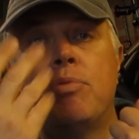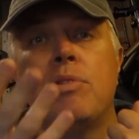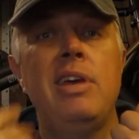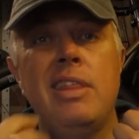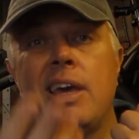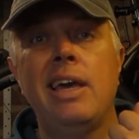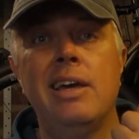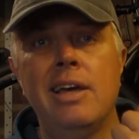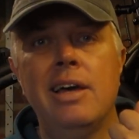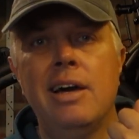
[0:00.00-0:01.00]
breathing
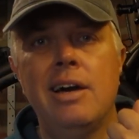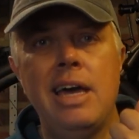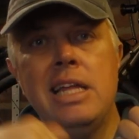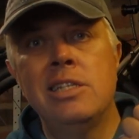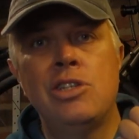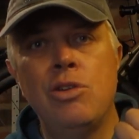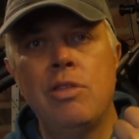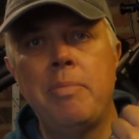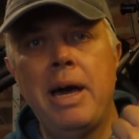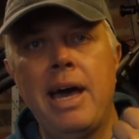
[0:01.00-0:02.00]
uh, into
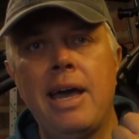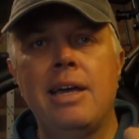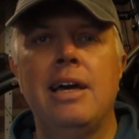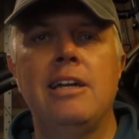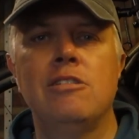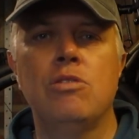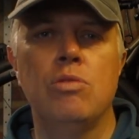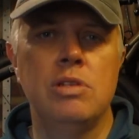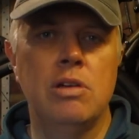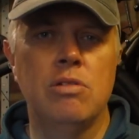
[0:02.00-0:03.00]
the bag and
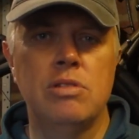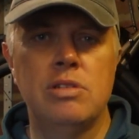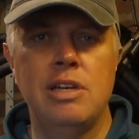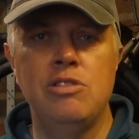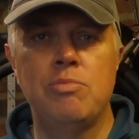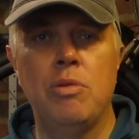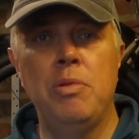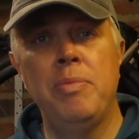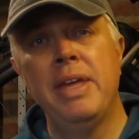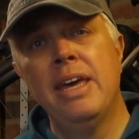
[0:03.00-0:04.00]
causing condensation
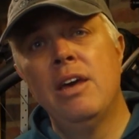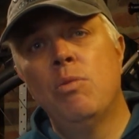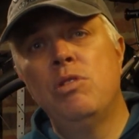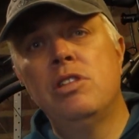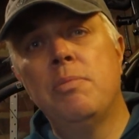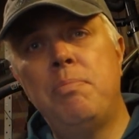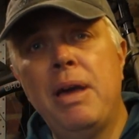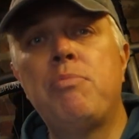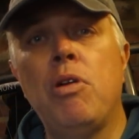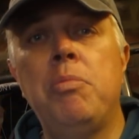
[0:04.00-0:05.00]
problem, which is a
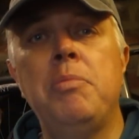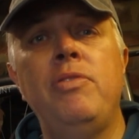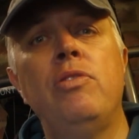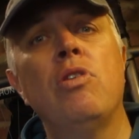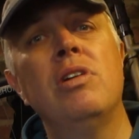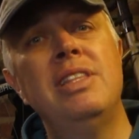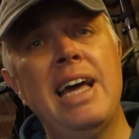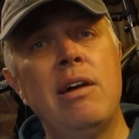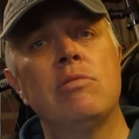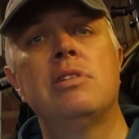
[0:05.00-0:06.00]
big problem if you've got a
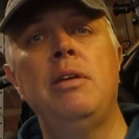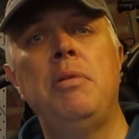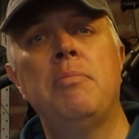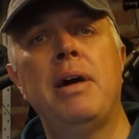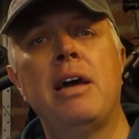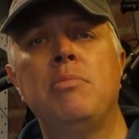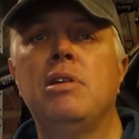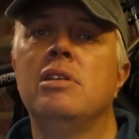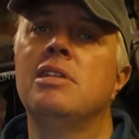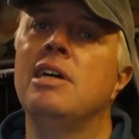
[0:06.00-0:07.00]
down sleeping bag
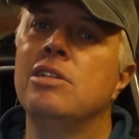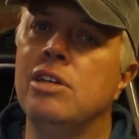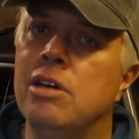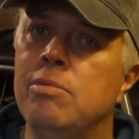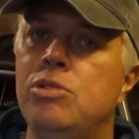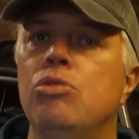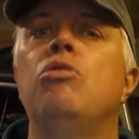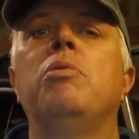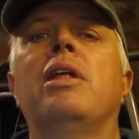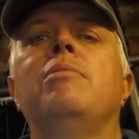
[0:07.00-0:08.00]
because that is going to
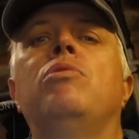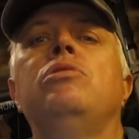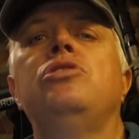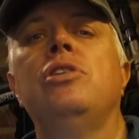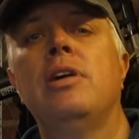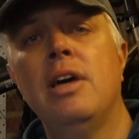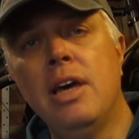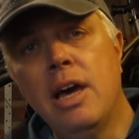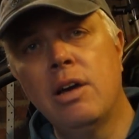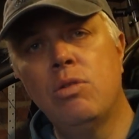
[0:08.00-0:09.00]
absorb all that moisture
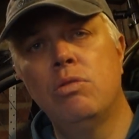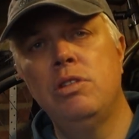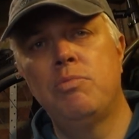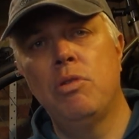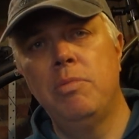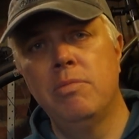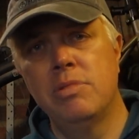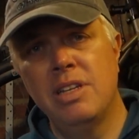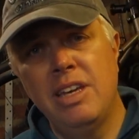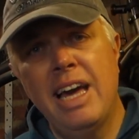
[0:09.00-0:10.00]
and cause you
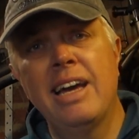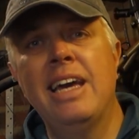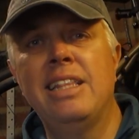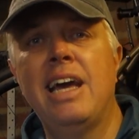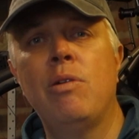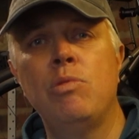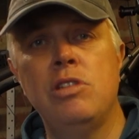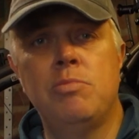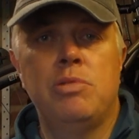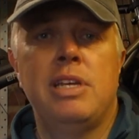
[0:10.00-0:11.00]
problems. And you can get down, which
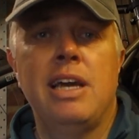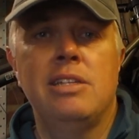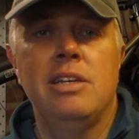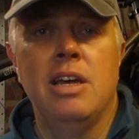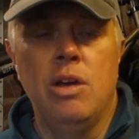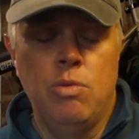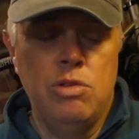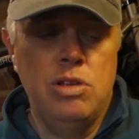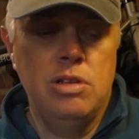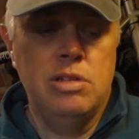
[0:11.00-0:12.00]
is protected,
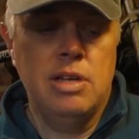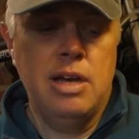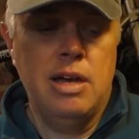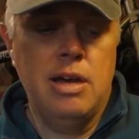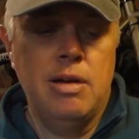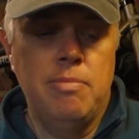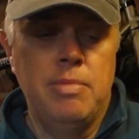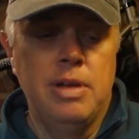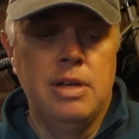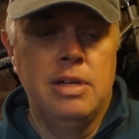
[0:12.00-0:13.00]
which is
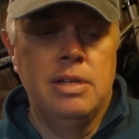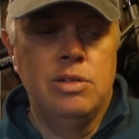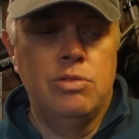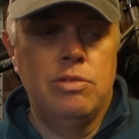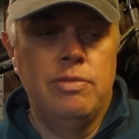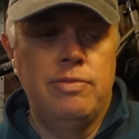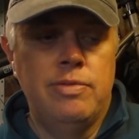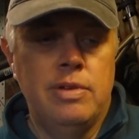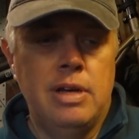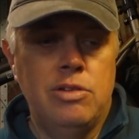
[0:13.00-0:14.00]
um, sort of
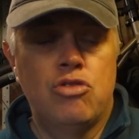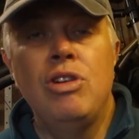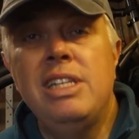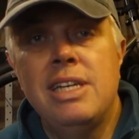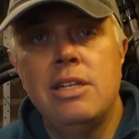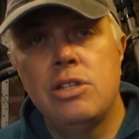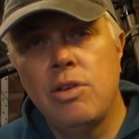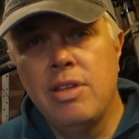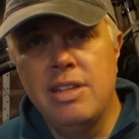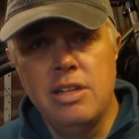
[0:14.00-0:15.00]
uh, treated
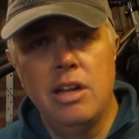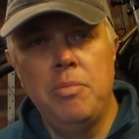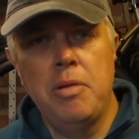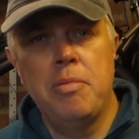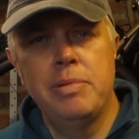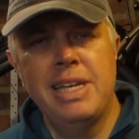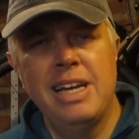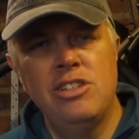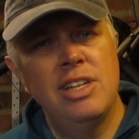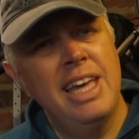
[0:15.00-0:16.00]
so that there's a little bit of
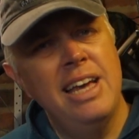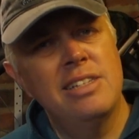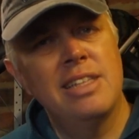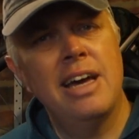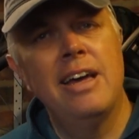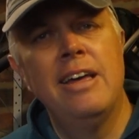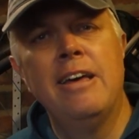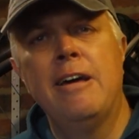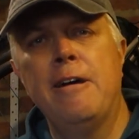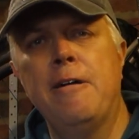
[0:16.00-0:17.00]
protection against that.
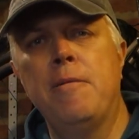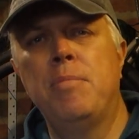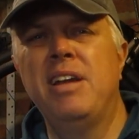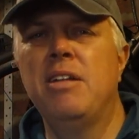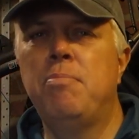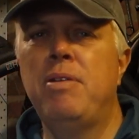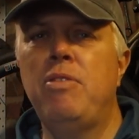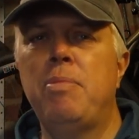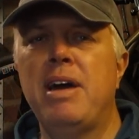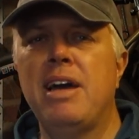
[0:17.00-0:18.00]
Um, but in a
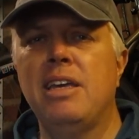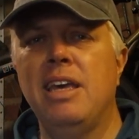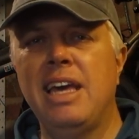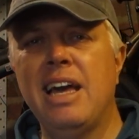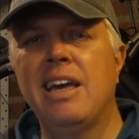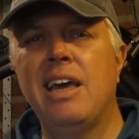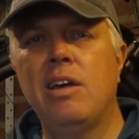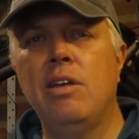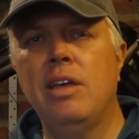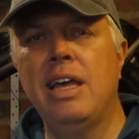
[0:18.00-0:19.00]
bivy bag, it can get
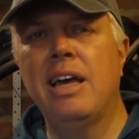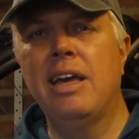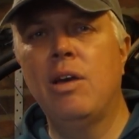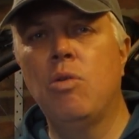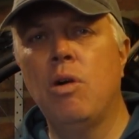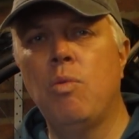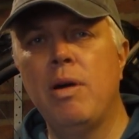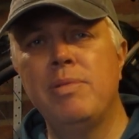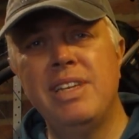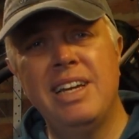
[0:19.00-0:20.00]
it can get quite
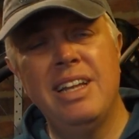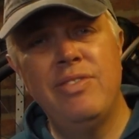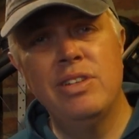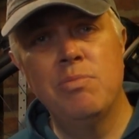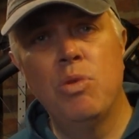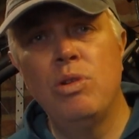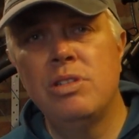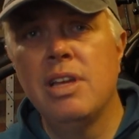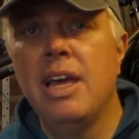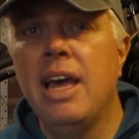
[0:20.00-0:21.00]
wet, particularly if it's
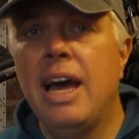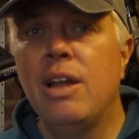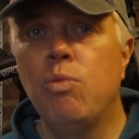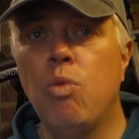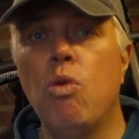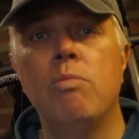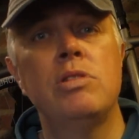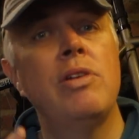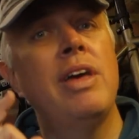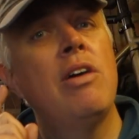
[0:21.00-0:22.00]
moist and warm.
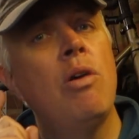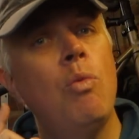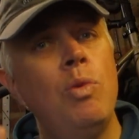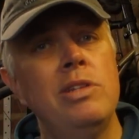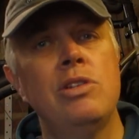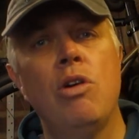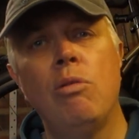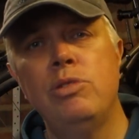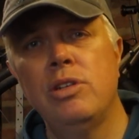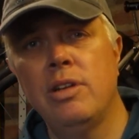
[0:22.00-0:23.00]
So they are a winter
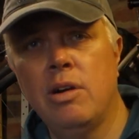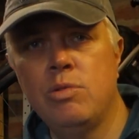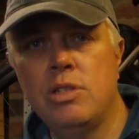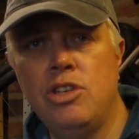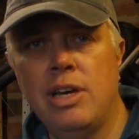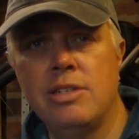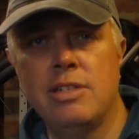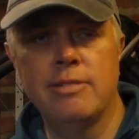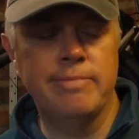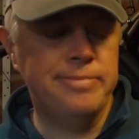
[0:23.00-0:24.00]
option, I would suggest.